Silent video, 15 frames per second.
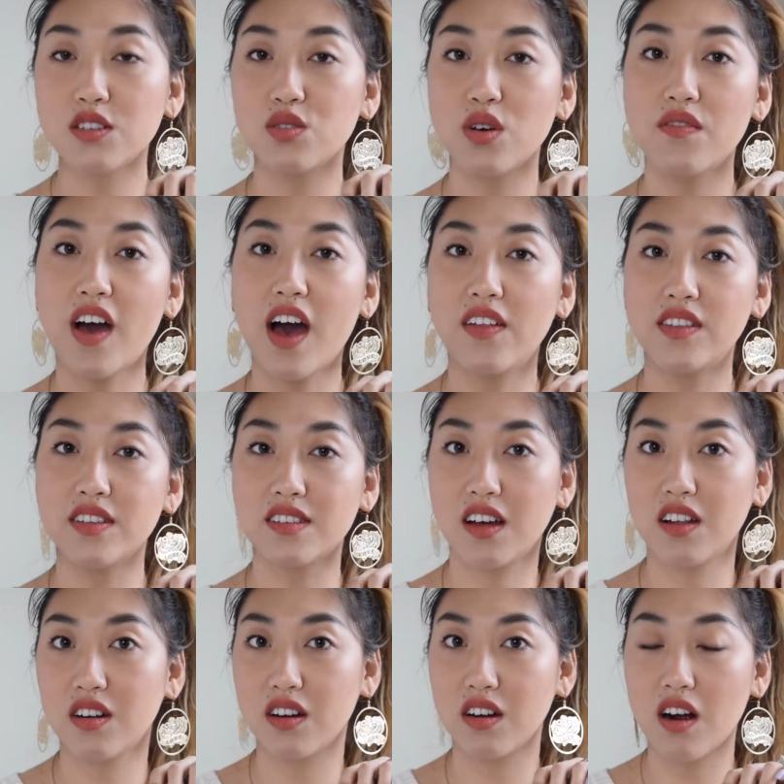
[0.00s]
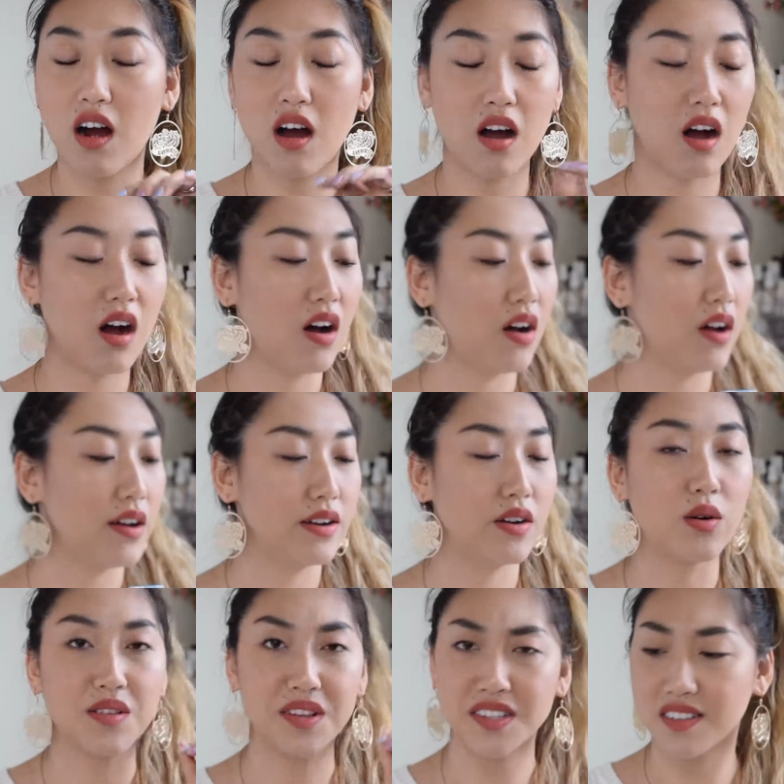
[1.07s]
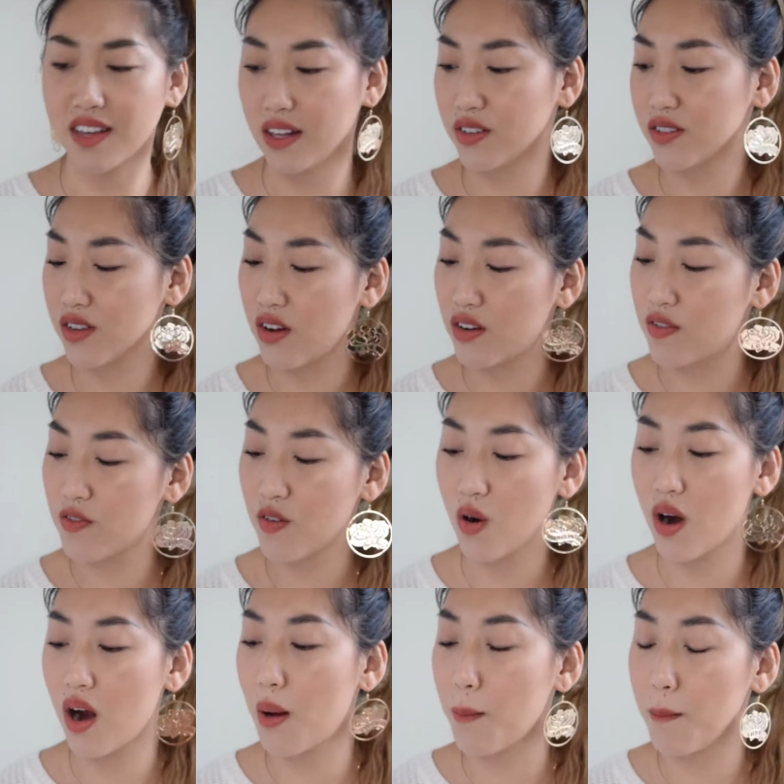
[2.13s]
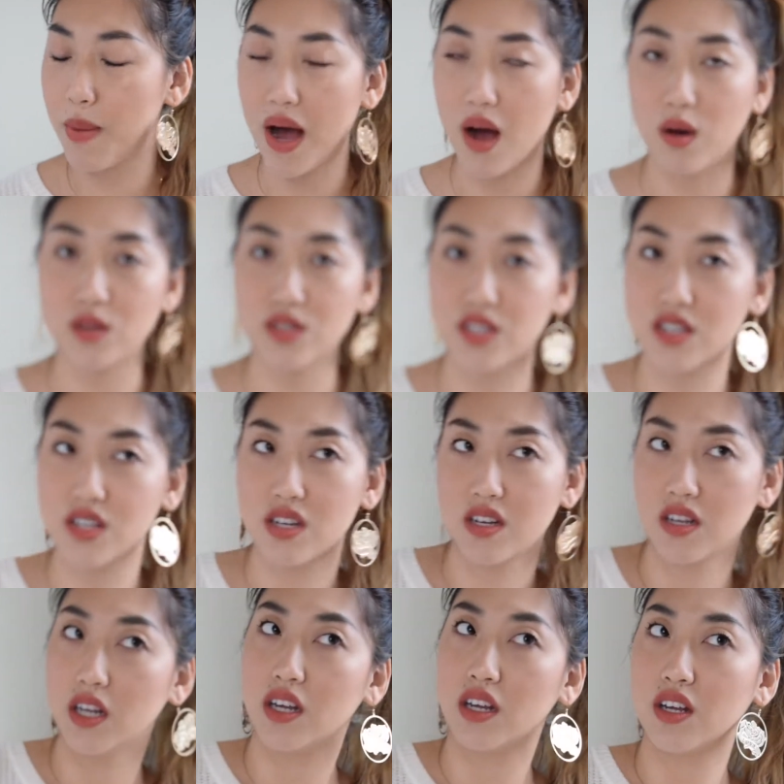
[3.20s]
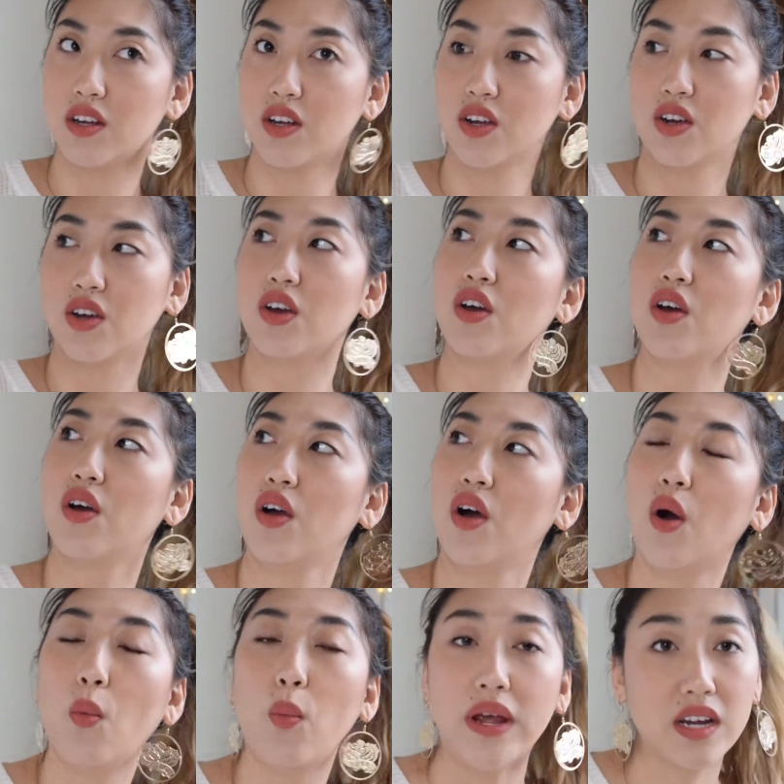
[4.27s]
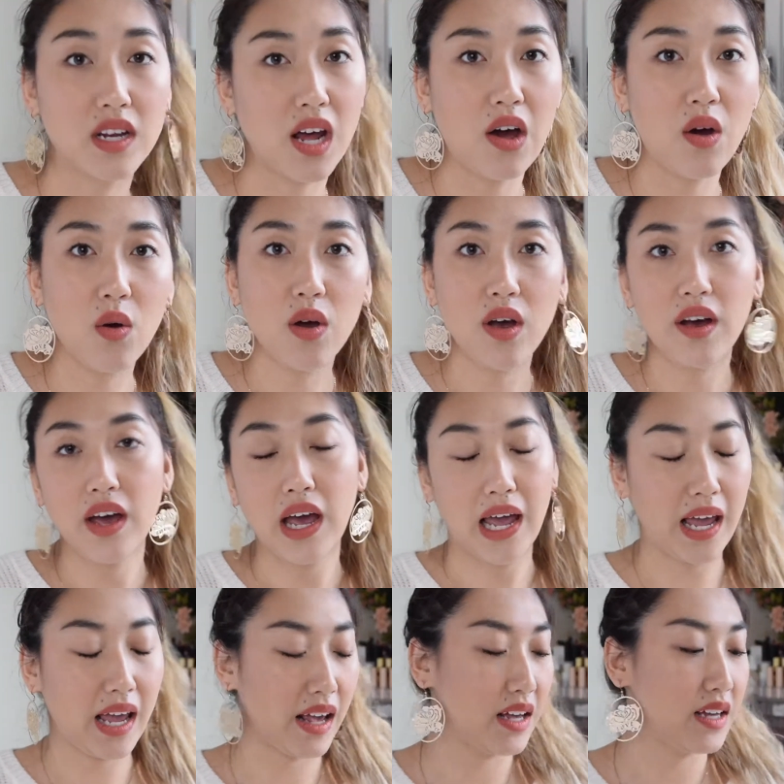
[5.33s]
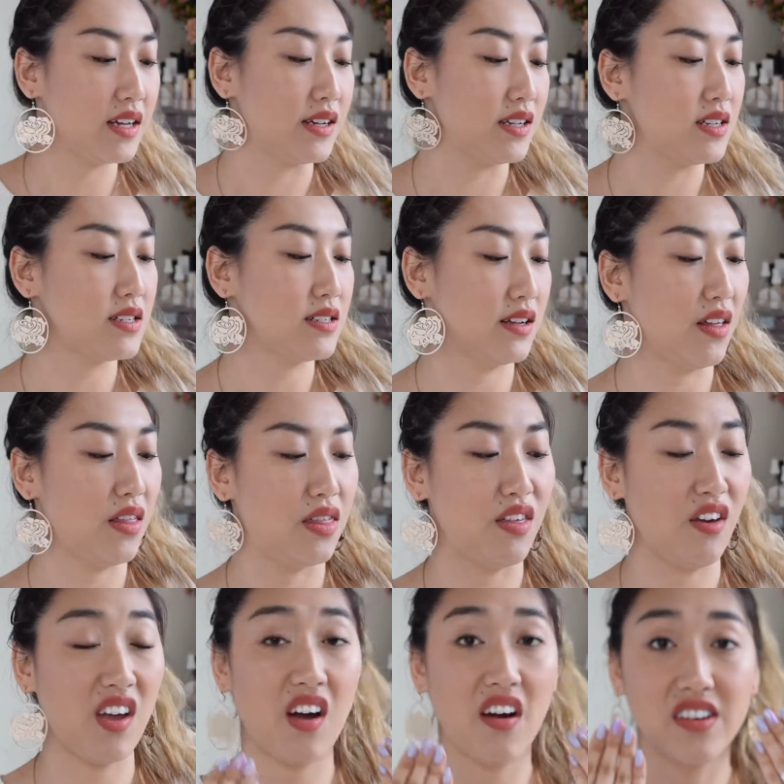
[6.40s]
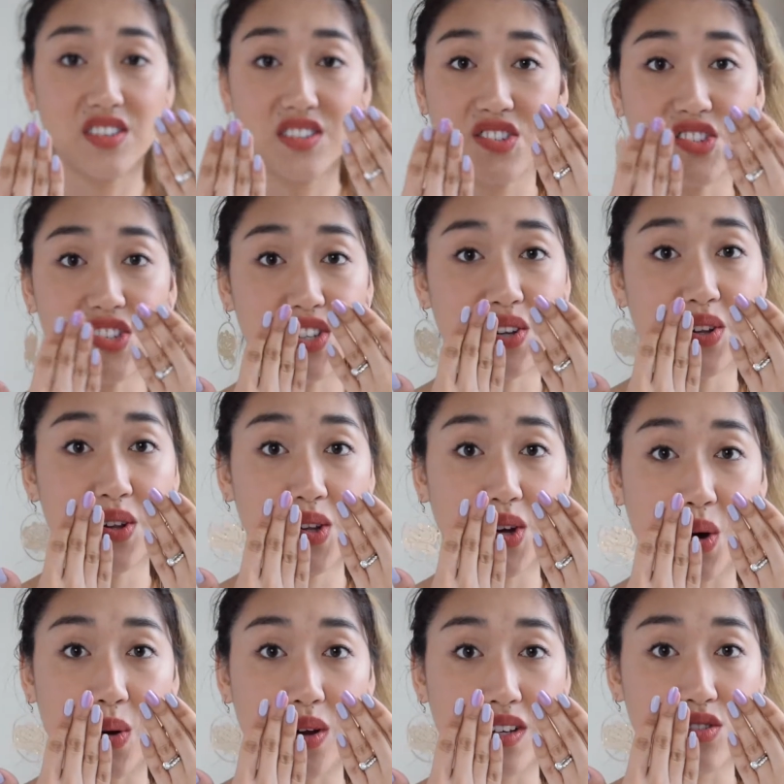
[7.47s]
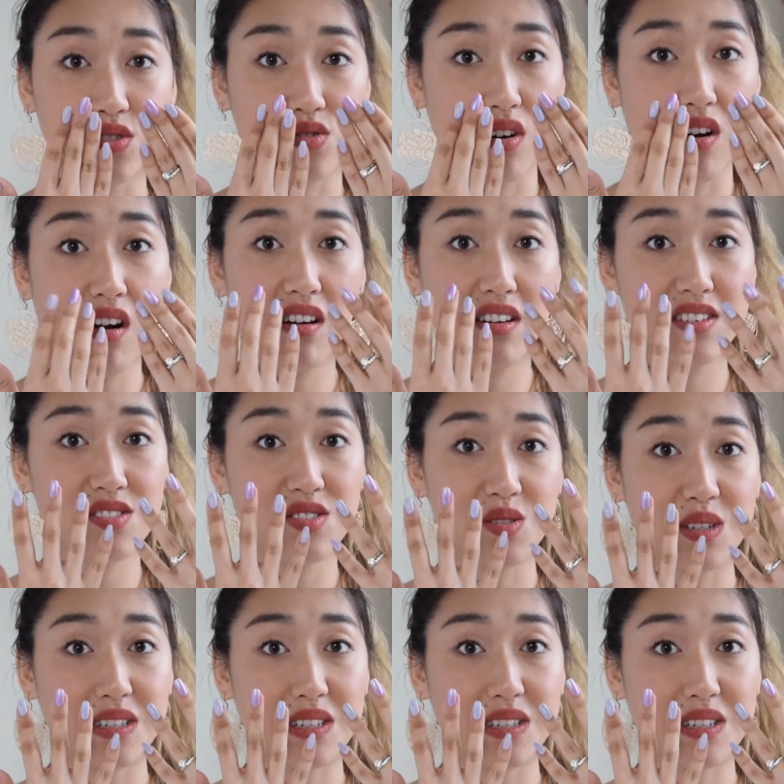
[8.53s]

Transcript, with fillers: So I've had this color on, or these colors on for about a week now, and they are still going strong, as you